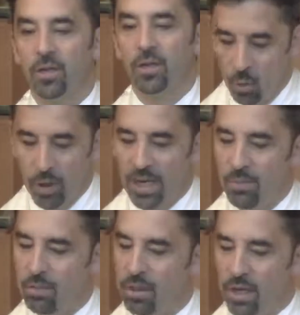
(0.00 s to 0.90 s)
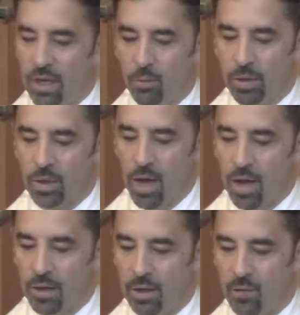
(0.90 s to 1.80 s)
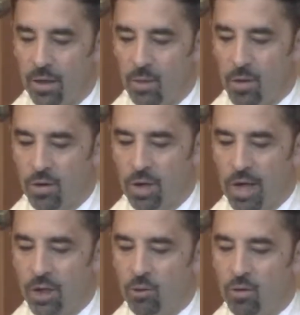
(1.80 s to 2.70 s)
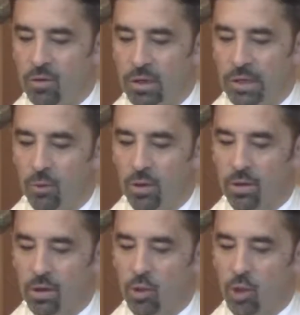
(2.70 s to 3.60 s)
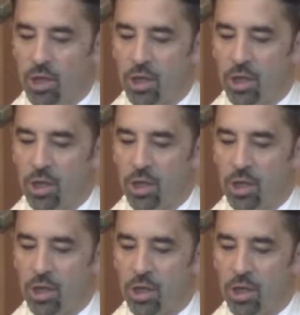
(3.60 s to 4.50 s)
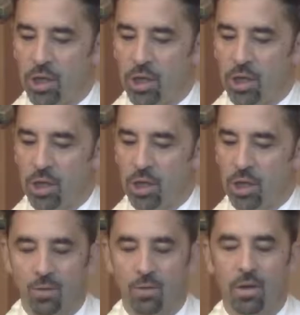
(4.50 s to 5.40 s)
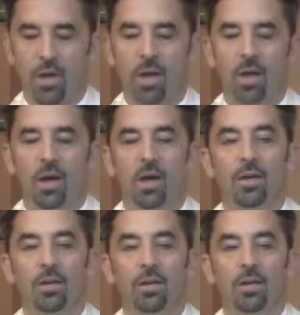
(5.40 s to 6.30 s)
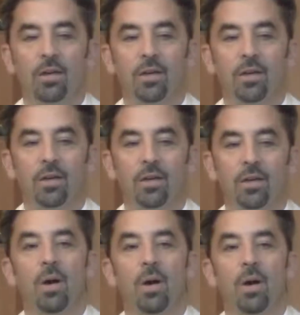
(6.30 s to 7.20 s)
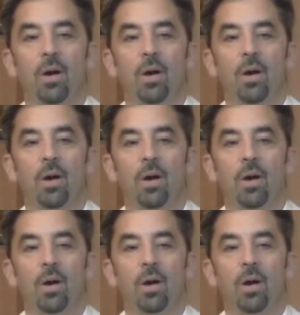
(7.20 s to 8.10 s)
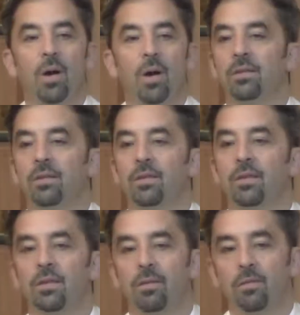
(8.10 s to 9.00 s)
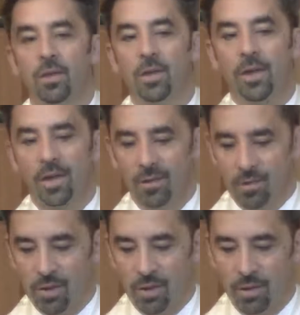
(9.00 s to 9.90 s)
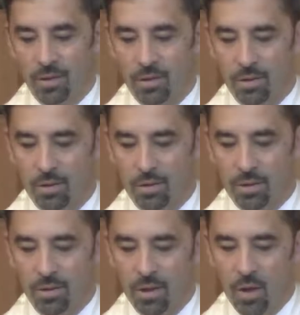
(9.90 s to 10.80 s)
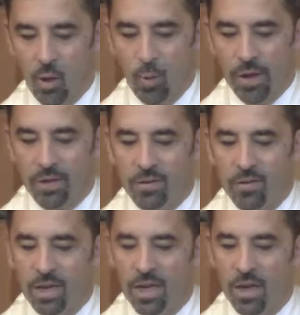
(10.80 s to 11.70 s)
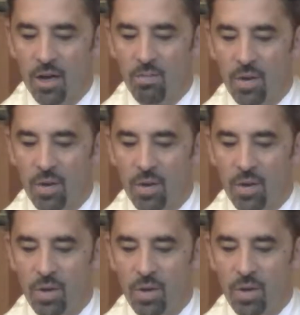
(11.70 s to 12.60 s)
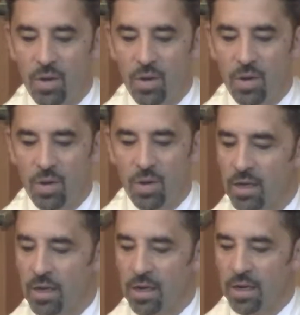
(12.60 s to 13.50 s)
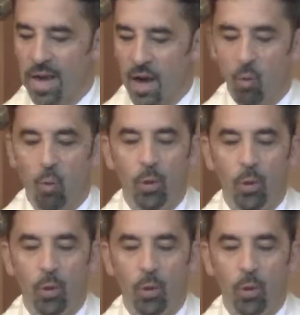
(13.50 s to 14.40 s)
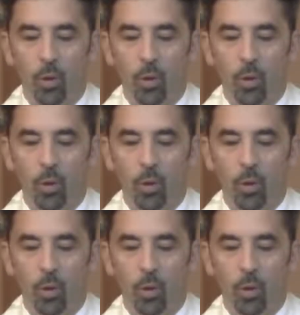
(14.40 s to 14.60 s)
We plead with God and Avinu Malkeinu to deal with us generously and with kindness. Aseh imanu tzedakah v'chesed. We seek a measure of leniency in how we are